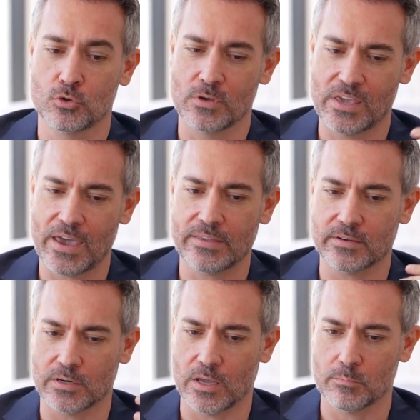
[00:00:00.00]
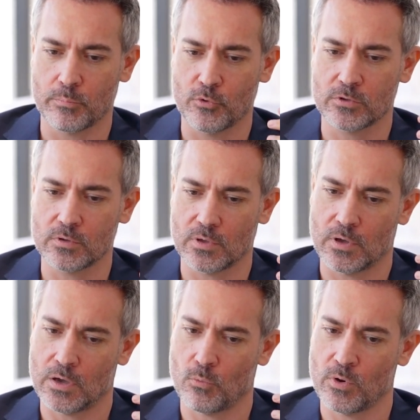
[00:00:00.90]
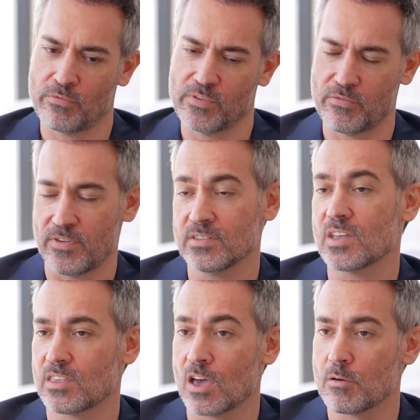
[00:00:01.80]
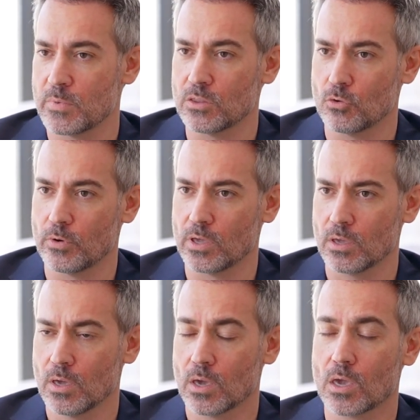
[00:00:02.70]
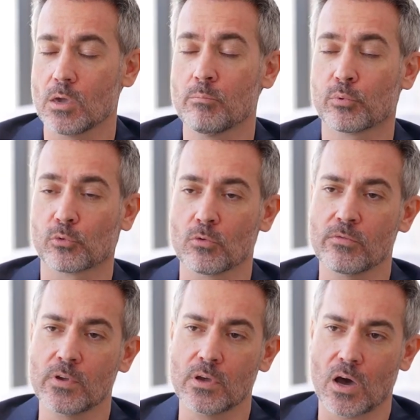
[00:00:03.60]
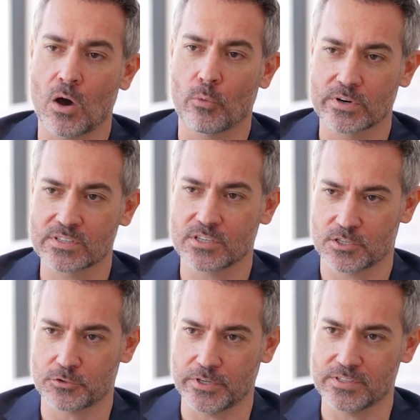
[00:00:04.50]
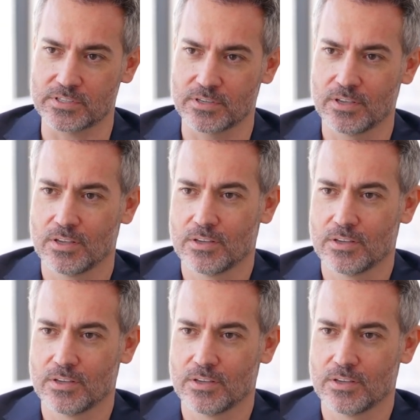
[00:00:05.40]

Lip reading: together and put with the things that I have been doing, improving our surgeries.